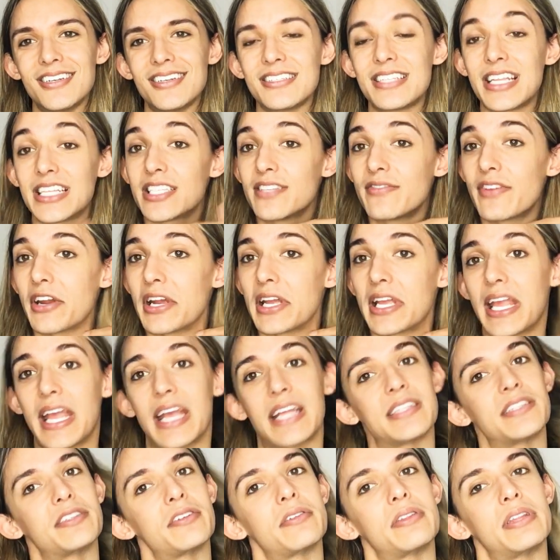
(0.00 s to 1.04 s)
That's a very
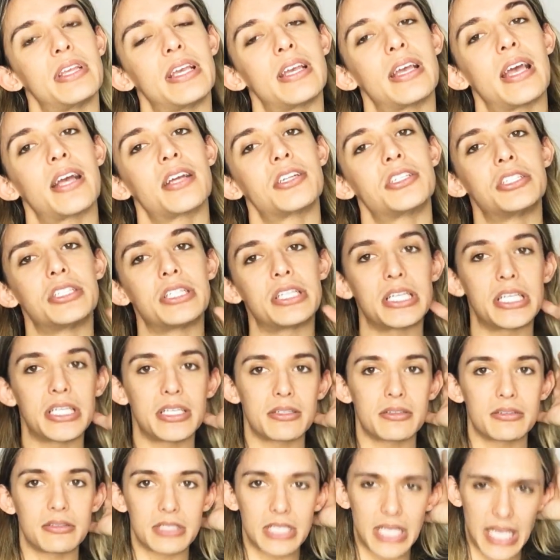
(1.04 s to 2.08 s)
Cancer thing, actually.
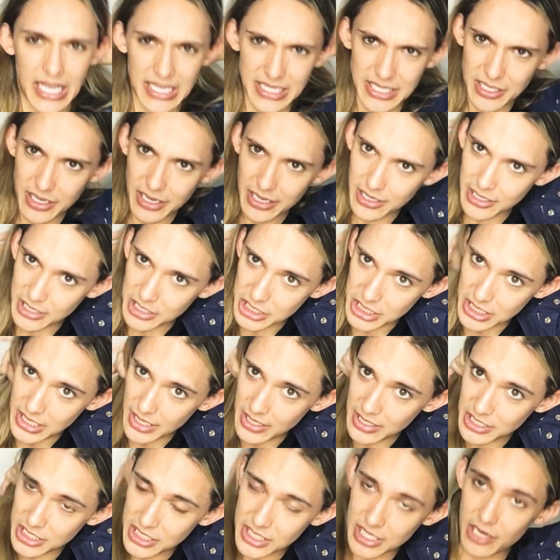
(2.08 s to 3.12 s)
Cancer energy.
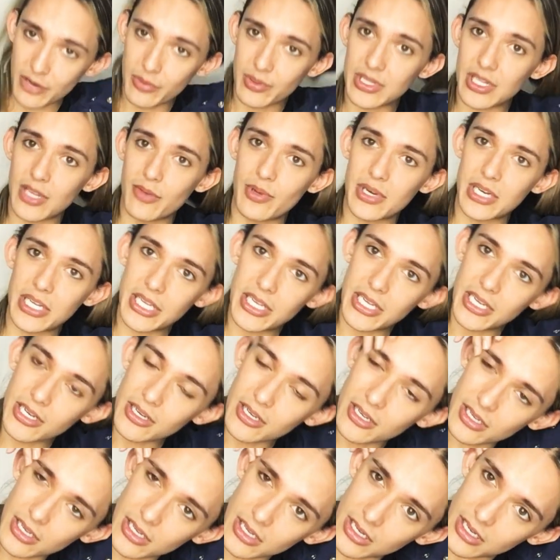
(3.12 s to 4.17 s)
They just hear what they want to
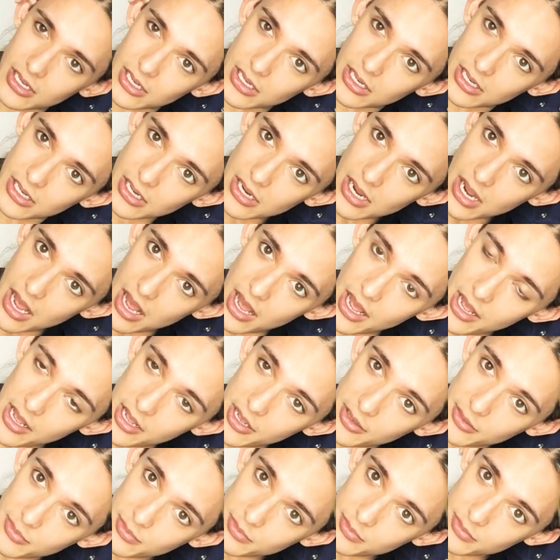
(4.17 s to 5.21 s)
hear,
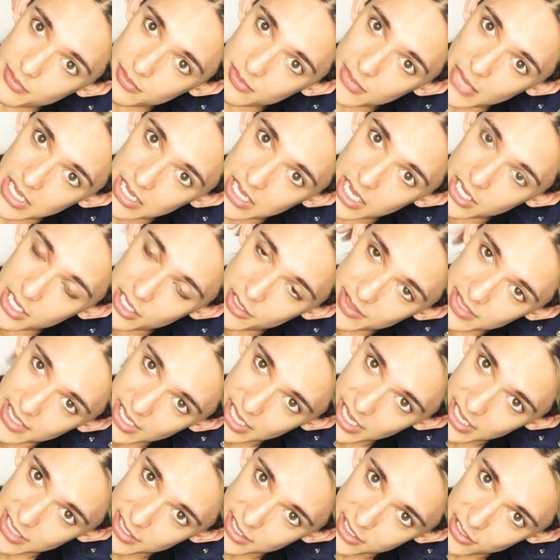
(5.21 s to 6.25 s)
and then use it
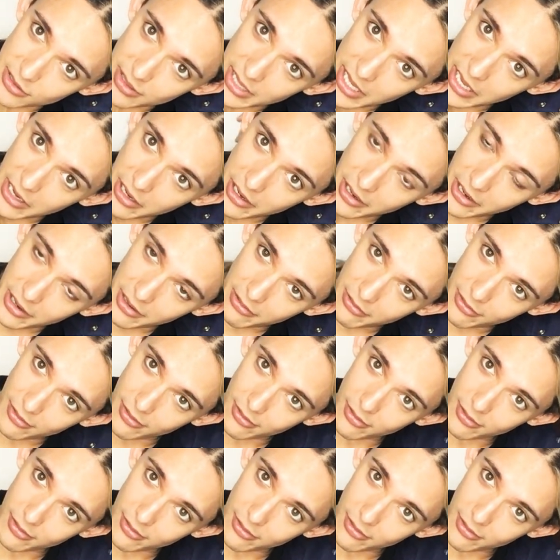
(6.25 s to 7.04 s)
against you later.